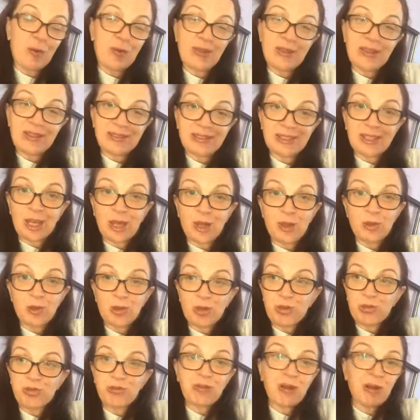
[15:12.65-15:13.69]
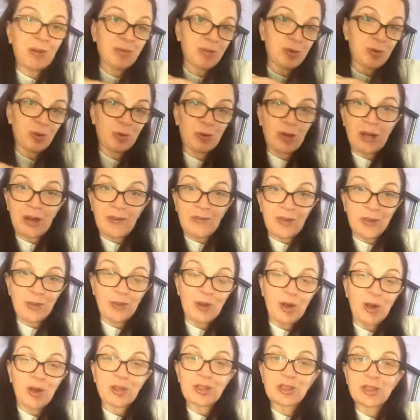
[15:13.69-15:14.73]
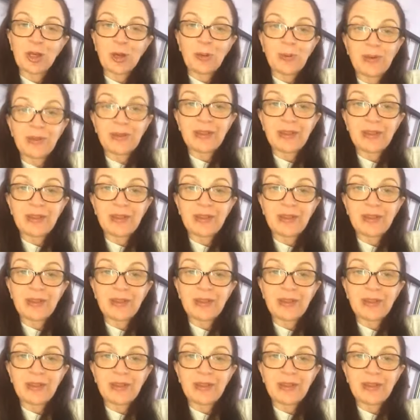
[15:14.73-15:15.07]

When there's no crumbs all over the worktop,